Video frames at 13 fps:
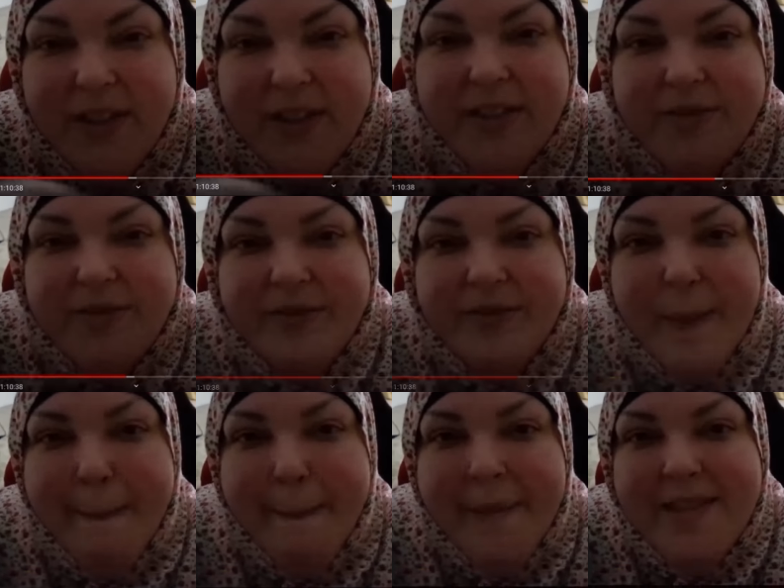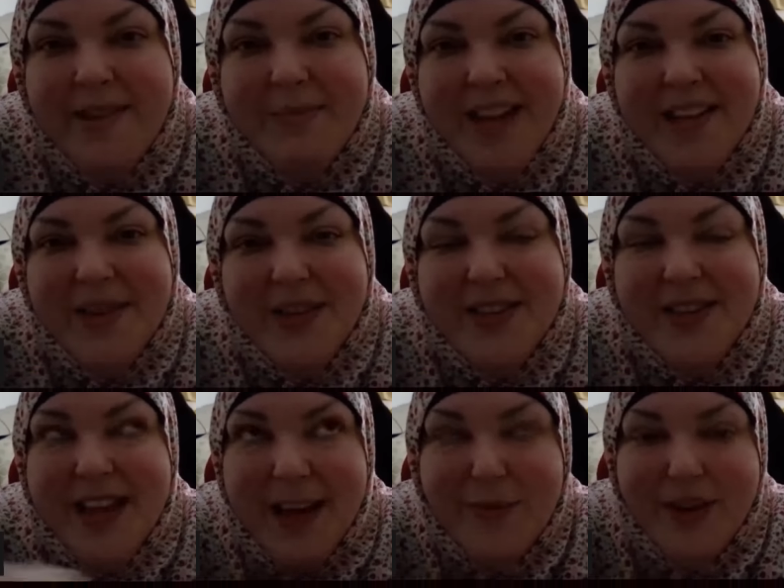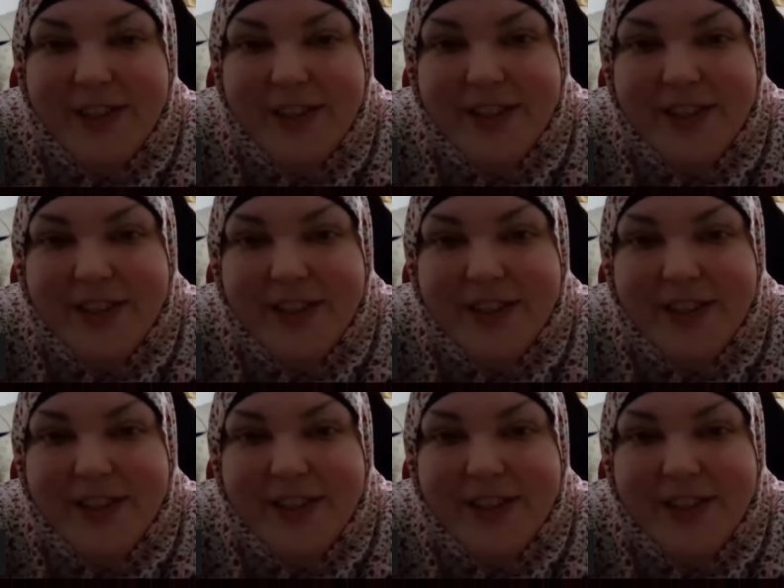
He's not a mechanic now. He's not a cab driver.